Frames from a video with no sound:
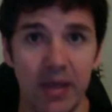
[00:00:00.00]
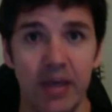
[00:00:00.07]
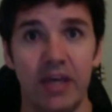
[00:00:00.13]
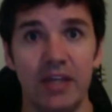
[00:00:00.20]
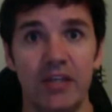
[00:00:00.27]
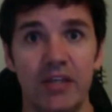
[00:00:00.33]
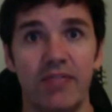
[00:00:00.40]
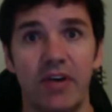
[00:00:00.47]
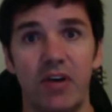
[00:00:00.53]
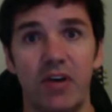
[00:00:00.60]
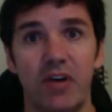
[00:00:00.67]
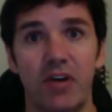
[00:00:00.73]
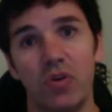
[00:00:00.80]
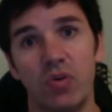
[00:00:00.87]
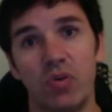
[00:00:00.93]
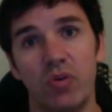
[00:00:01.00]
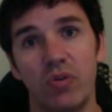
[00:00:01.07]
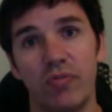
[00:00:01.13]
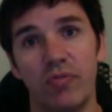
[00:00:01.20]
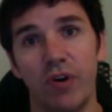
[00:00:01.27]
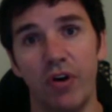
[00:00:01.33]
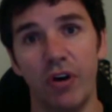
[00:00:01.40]
is if I can talk to you on the
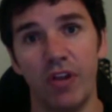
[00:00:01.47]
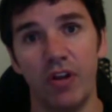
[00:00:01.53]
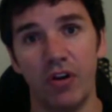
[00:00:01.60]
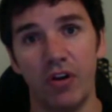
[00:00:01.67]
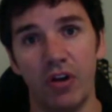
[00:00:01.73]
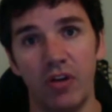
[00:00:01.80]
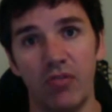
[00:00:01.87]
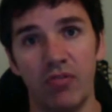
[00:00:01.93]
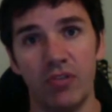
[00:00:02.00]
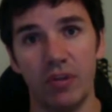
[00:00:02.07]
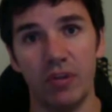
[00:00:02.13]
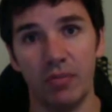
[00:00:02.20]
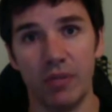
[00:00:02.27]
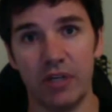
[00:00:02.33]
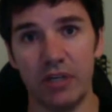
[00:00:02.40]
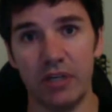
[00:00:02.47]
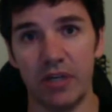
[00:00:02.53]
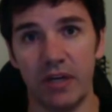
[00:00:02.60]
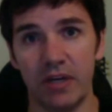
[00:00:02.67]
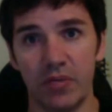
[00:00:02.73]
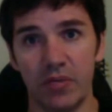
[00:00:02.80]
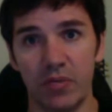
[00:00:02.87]
phone, and then I can go through some of the
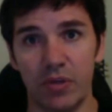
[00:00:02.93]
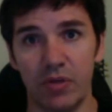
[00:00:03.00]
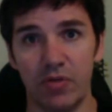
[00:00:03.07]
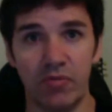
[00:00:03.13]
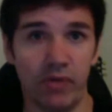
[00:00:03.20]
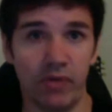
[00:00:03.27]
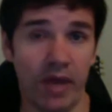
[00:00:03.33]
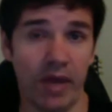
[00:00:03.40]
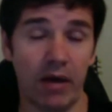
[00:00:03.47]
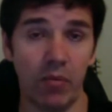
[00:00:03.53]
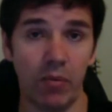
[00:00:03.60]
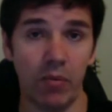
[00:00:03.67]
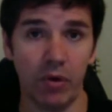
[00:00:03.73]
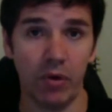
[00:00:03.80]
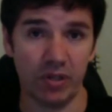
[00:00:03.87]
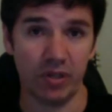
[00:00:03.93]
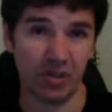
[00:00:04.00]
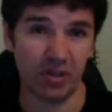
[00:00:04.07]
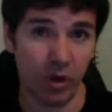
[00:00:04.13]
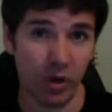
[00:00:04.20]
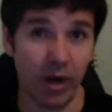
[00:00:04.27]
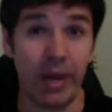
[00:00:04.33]
details with you of how it works and
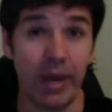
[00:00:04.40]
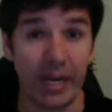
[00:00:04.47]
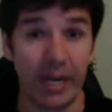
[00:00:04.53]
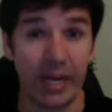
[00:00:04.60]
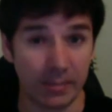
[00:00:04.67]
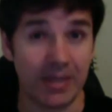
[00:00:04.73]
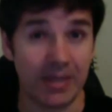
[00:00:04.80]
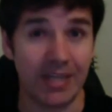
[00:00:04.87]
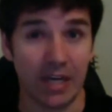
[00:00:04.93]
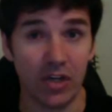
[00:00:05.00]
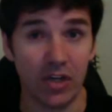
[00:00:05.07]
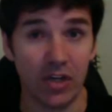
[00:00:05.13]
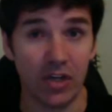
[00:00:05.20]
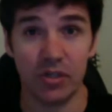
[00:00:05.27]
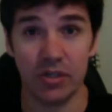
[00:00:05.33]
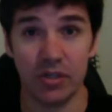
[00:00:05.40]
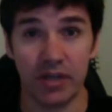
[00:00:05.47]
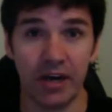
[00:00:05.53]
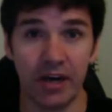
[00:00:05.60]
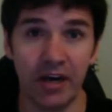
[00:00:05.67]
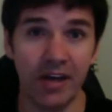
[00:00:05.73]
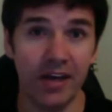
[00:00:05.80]
what our expectations
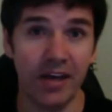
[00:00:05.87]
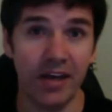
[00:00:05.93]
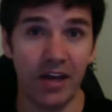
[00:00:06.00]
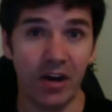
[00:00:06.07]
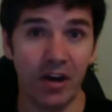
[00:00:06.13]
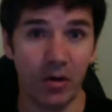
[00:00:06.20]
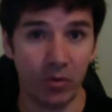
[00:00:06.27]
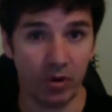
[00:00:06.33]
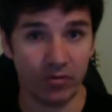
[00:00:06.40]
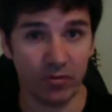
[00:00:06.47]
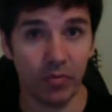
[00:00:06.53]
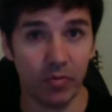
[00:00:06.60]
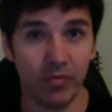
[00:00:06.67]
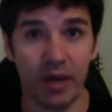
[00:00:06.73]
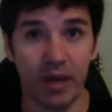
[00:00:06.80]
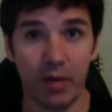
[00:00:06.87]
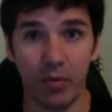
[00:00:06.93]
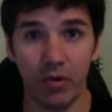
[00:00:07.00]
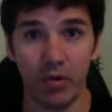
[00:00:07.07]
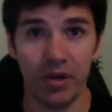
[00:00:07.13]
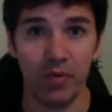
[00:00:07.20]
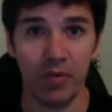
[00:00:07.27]
are. And I would often put that
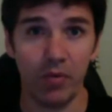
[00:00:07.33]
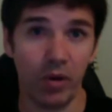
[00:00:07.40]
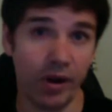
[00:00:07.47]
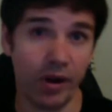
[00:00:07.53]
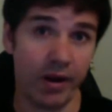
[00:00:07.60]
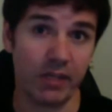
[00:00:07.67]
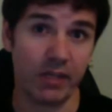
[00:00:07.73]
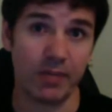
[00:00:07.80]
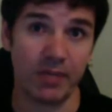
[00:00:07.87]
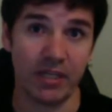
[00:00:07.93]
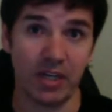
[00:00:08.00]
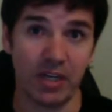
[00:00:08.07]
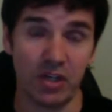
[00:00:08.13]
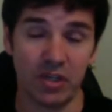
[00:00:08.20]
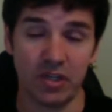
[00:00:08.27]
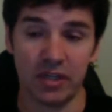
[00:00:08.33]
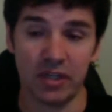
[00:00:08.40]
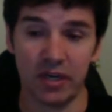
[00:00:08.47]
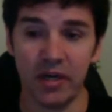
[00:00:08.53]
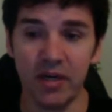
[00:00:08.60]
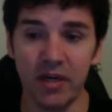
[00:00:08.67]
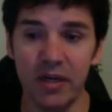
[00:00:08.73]
word in, what our expectations are.